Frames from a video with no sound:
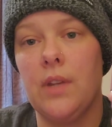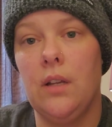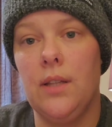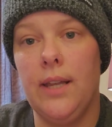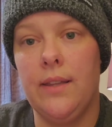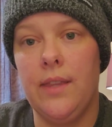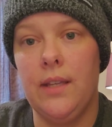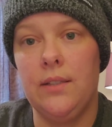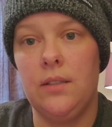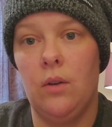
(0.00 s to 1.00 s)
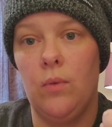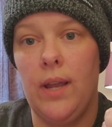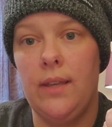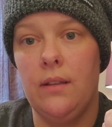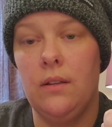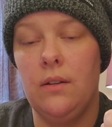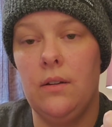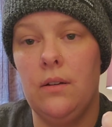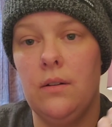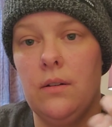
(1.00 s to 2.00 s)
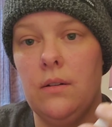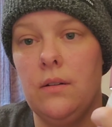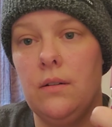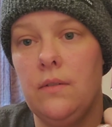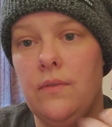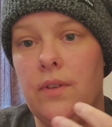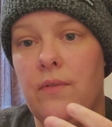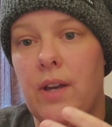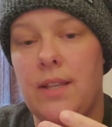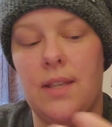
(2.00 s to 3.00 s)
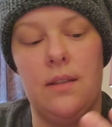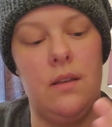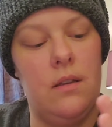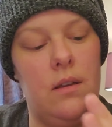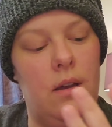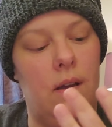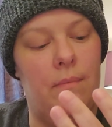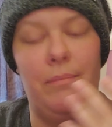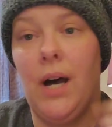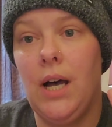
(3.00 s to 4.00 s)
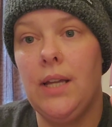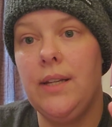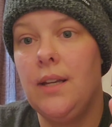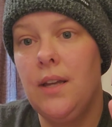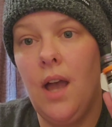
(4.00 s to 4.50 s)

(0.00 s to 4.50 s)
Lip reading: like this, a regular device mod.